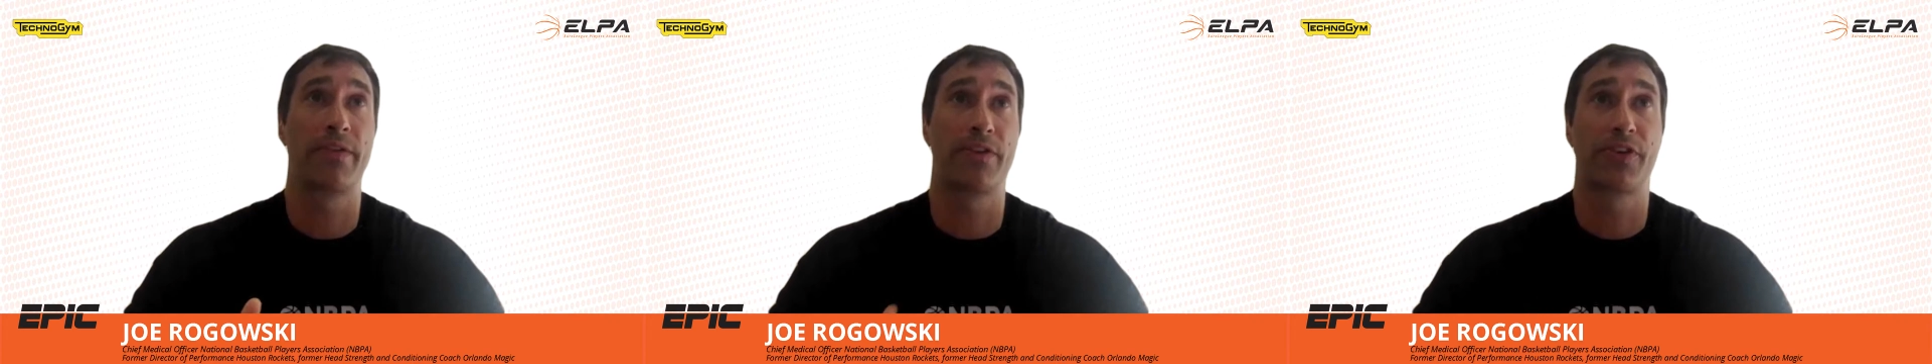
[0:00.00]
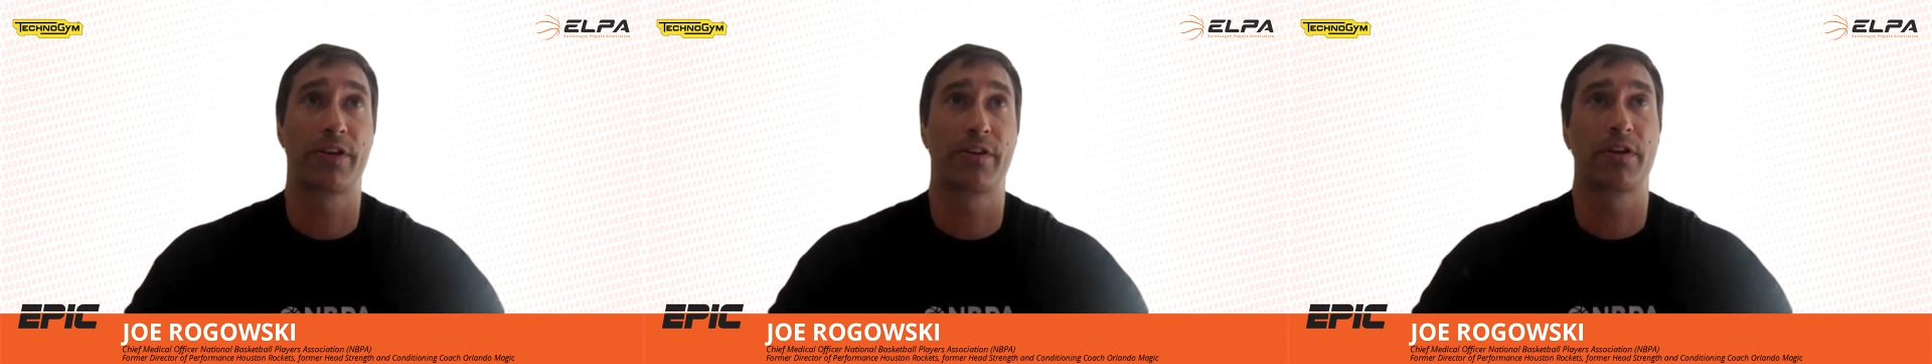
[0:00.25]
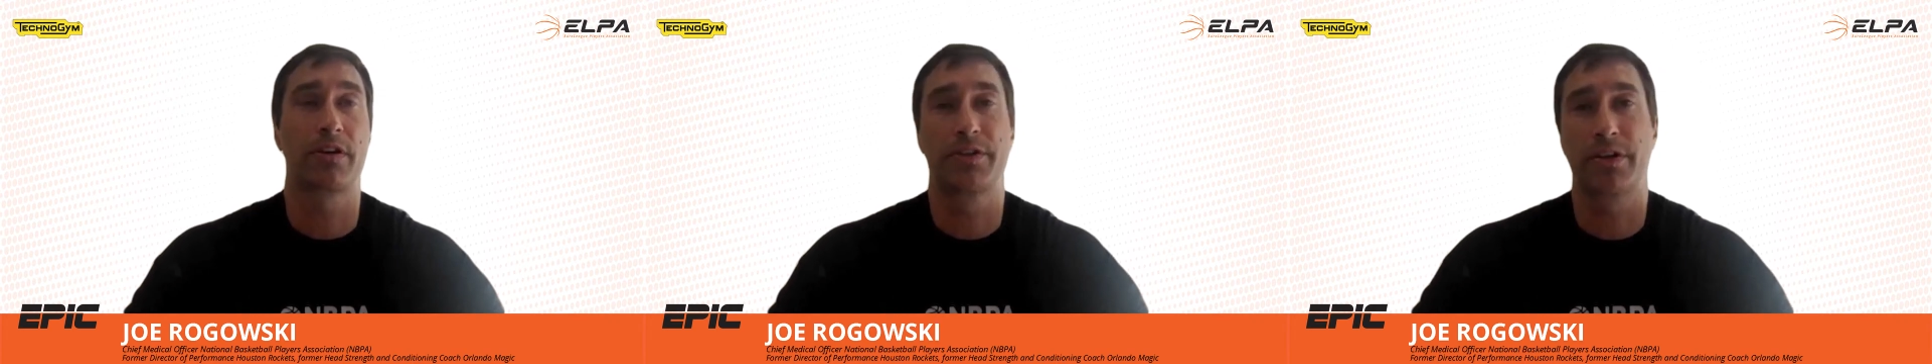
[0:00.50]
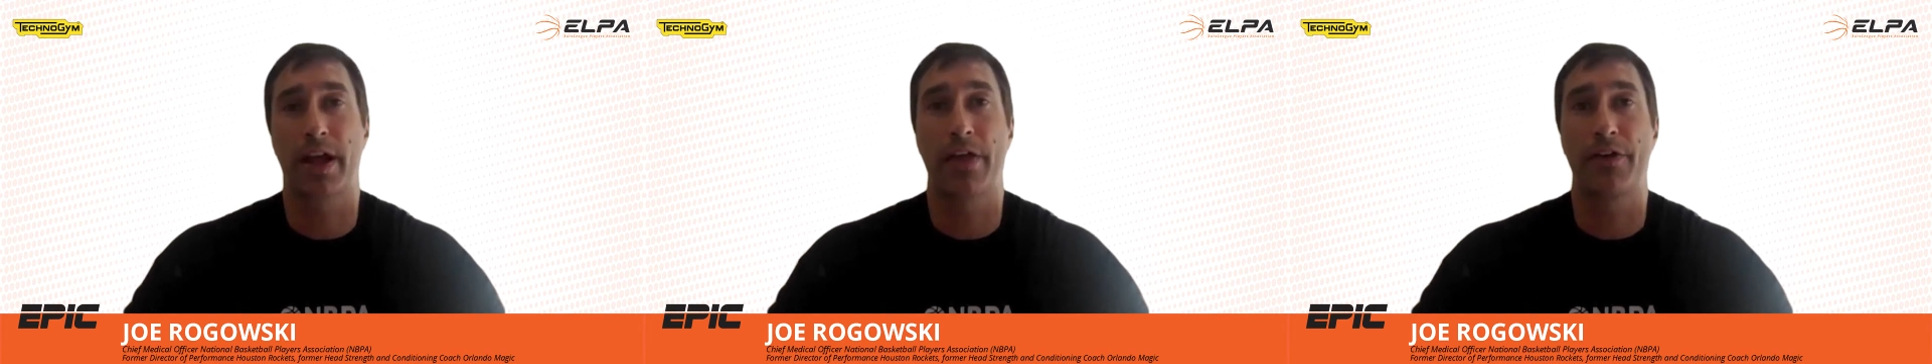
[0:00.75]
on this
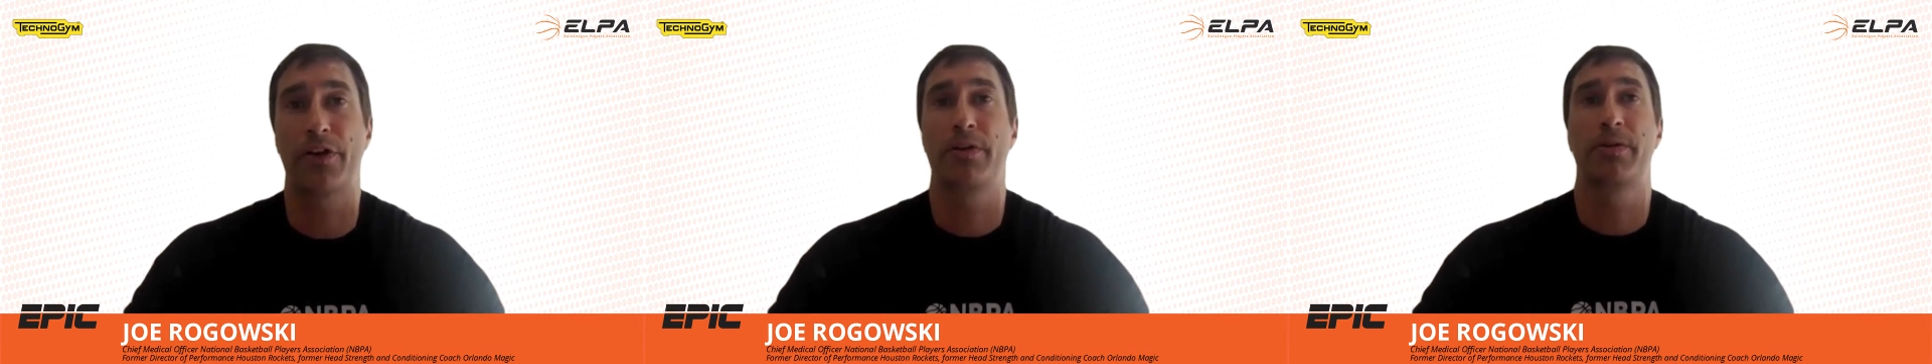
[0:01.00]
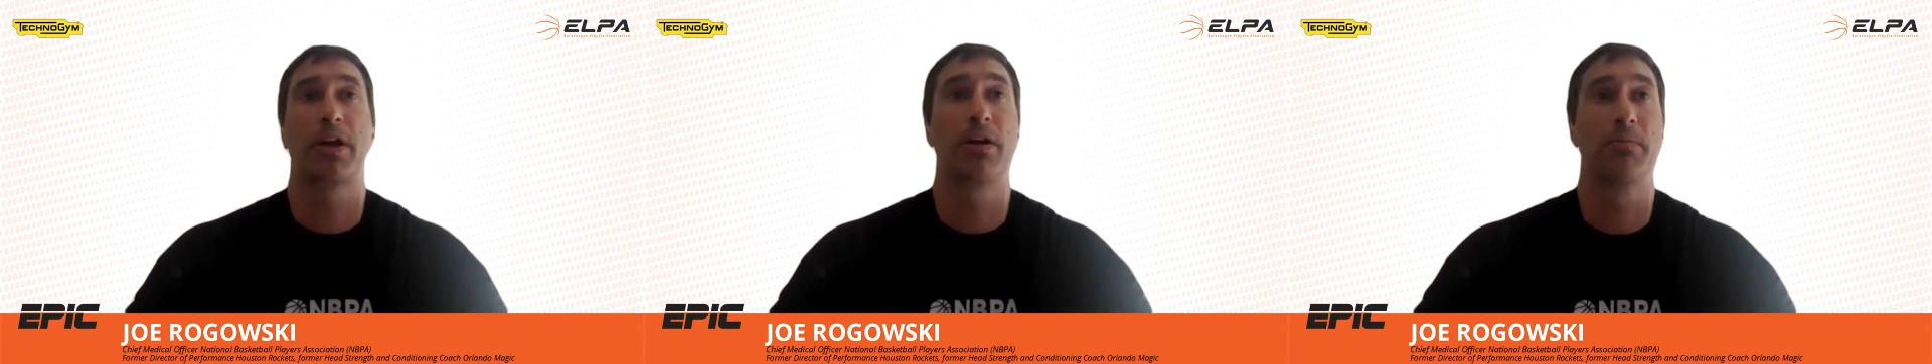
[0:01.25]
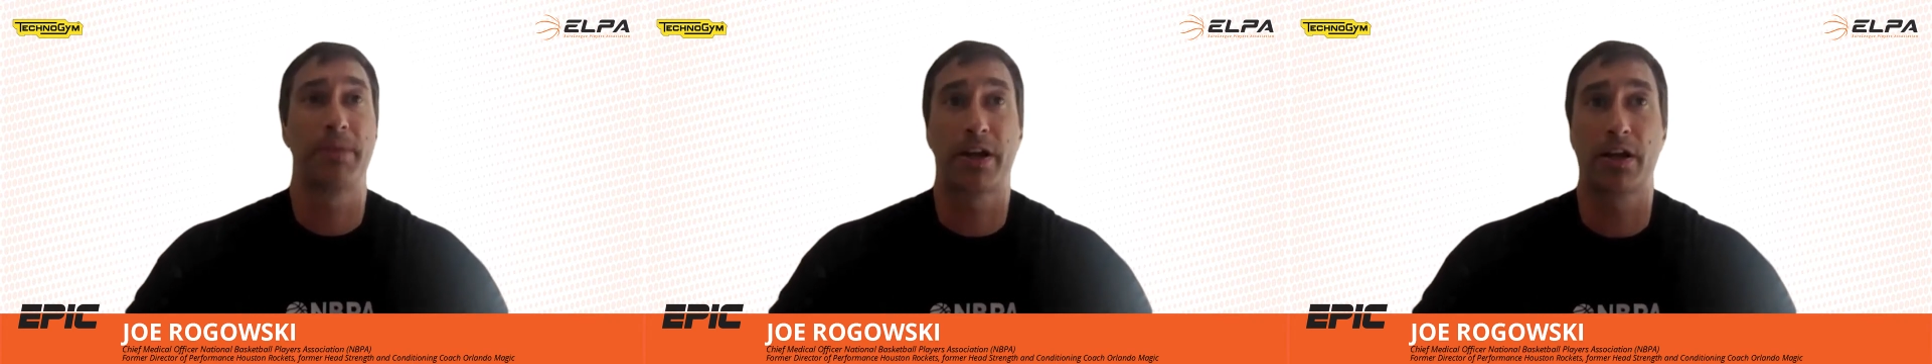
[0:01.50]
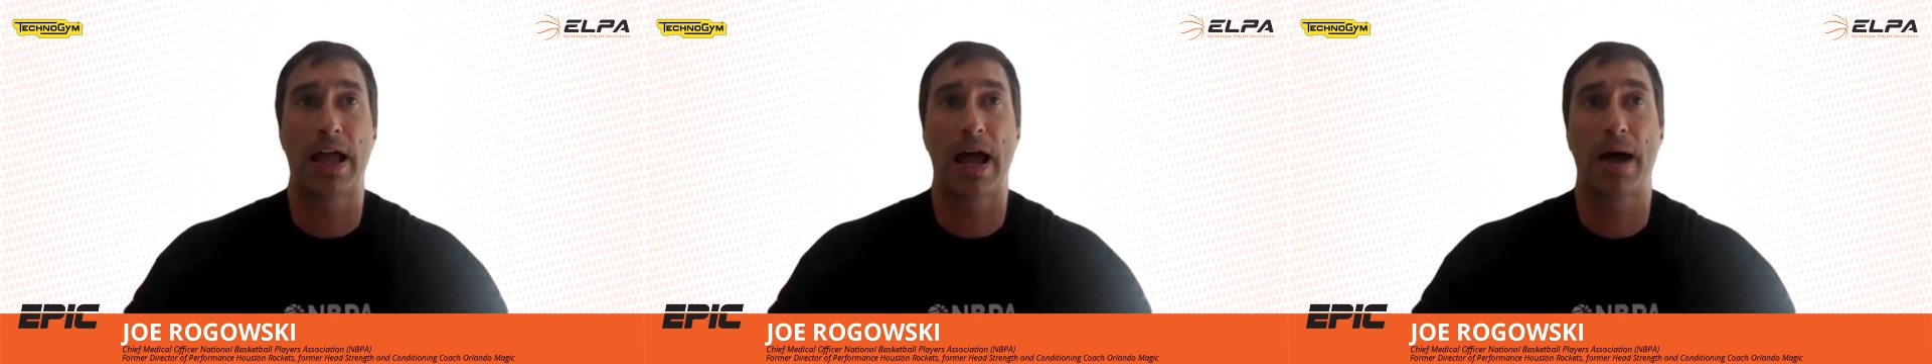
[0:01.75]
together and be
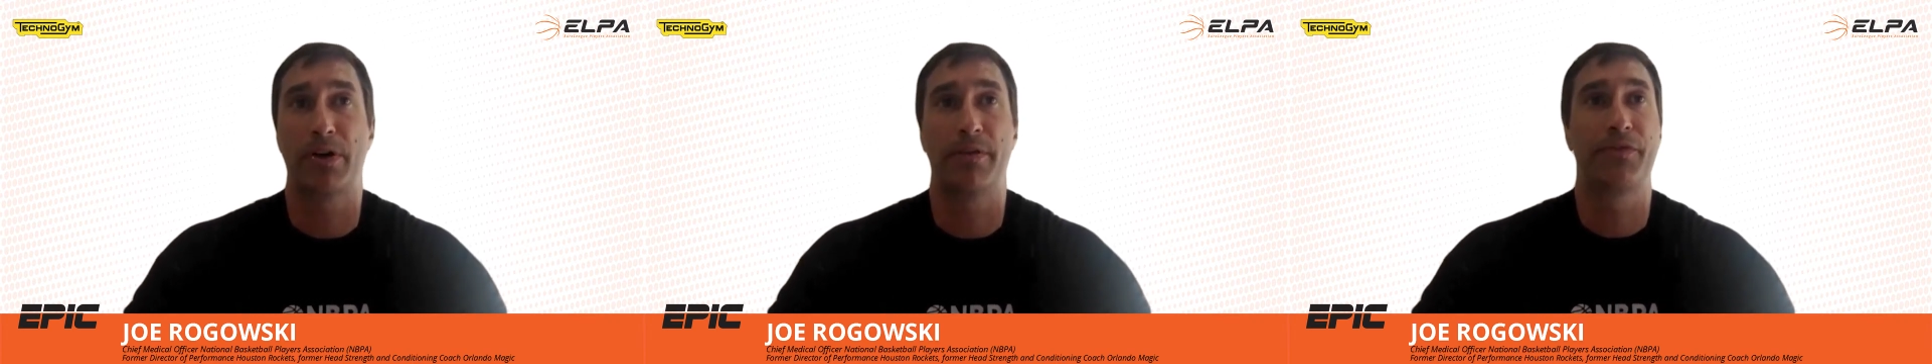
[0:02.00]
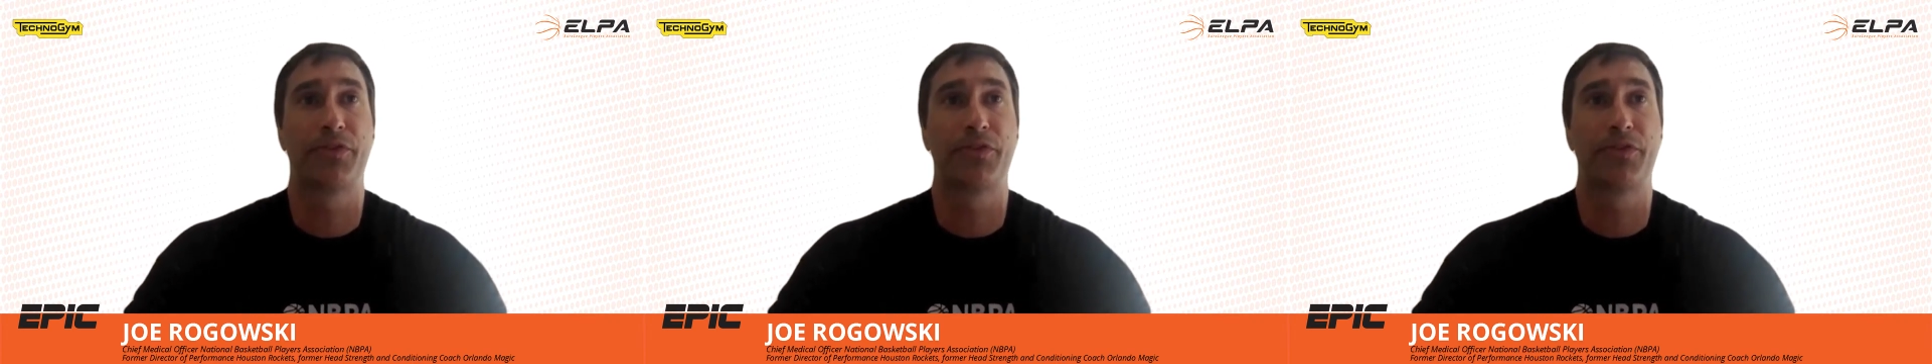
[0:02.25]
collaborative.